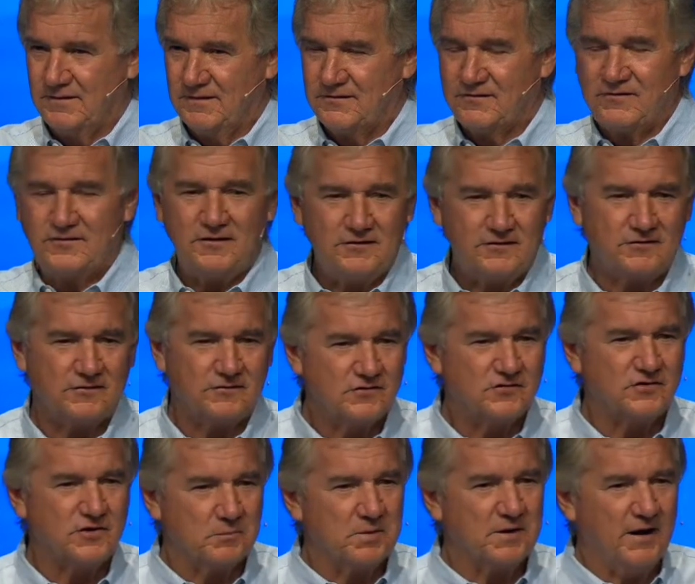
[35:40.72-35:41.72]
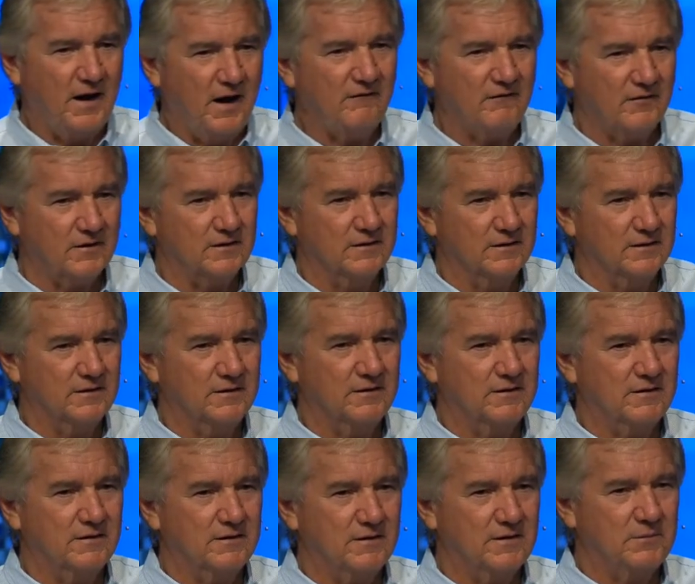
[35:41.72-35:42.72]
citizenship in heaven
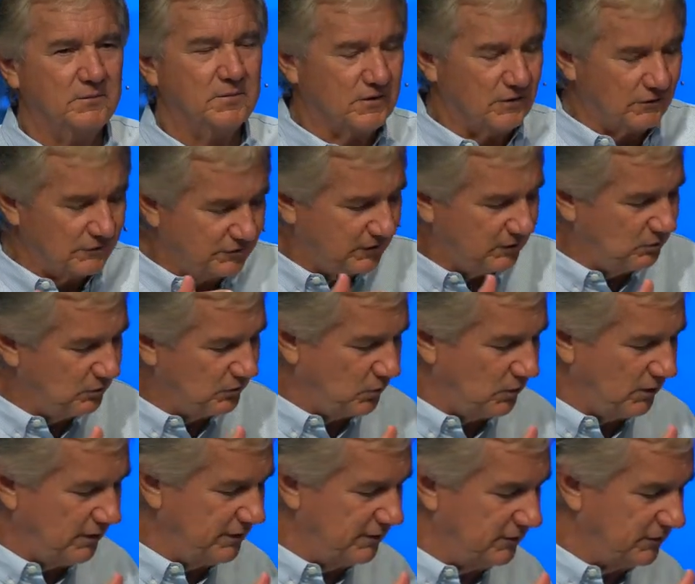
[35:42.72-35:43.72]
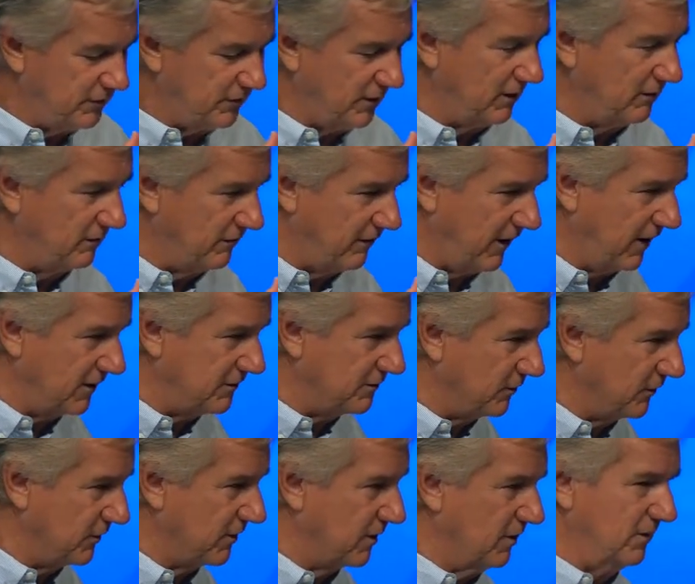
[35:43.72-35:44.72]
and because he was willing to stand fast
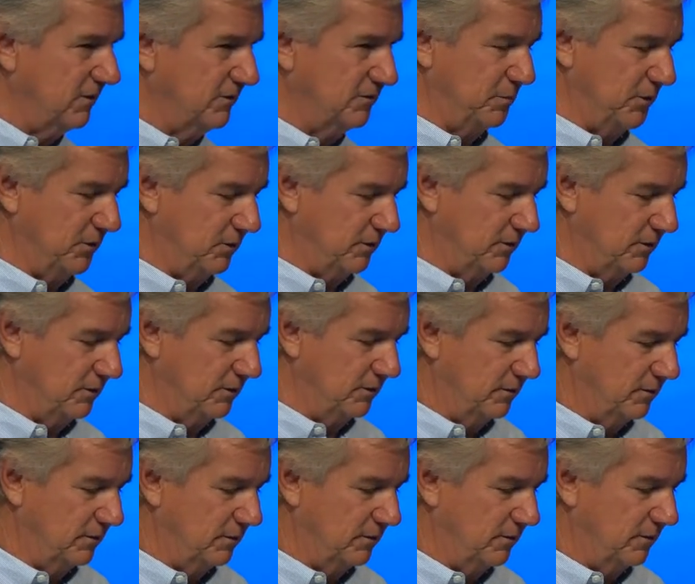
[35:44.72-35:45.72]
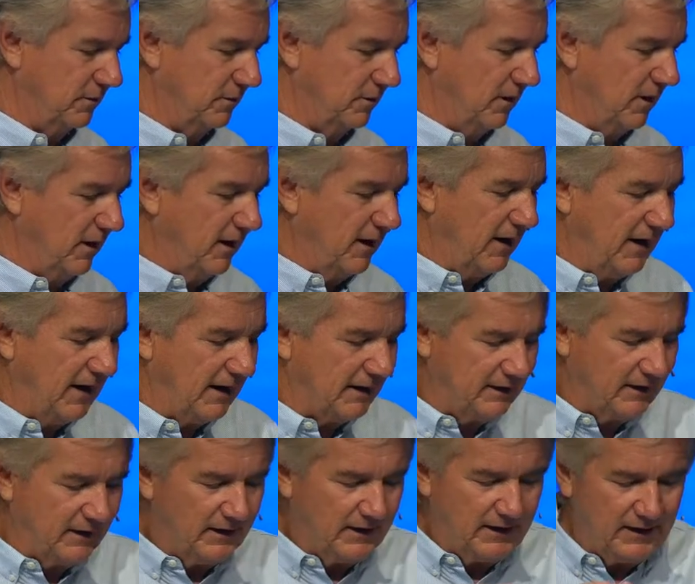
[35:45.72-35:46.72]
for the gospel.
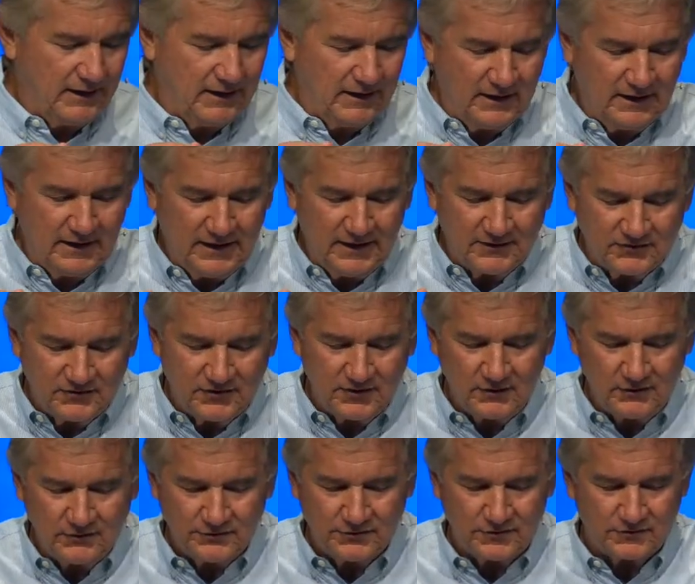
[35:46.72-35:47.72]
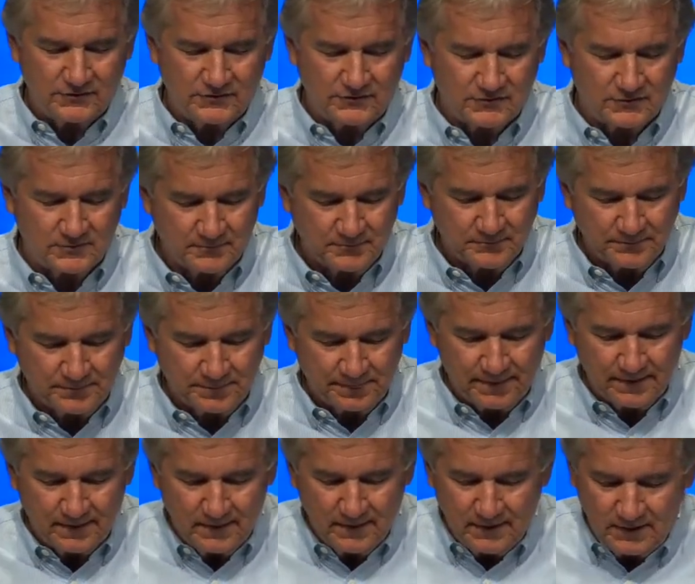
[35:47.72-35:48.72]
And it tells us
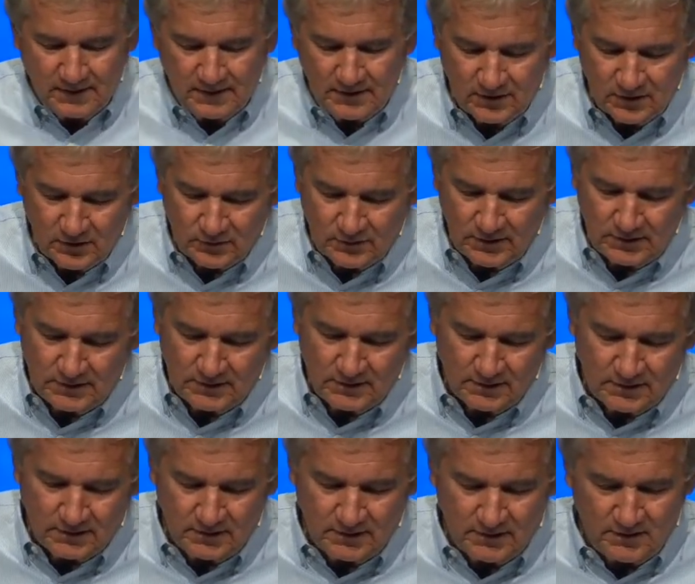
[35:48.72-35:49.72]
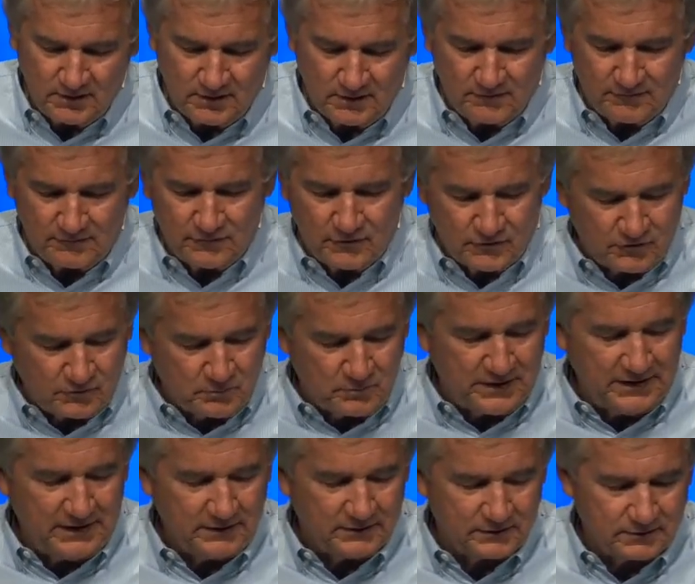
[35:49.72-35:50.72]
here in 1
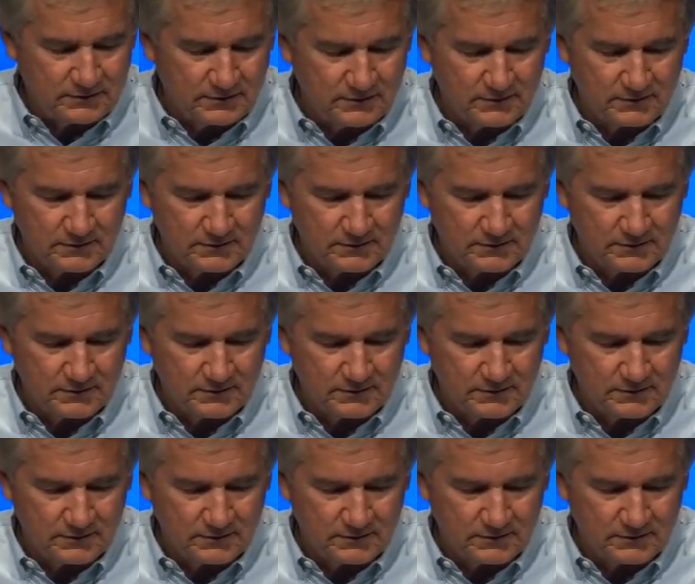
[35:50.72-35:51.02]
Peter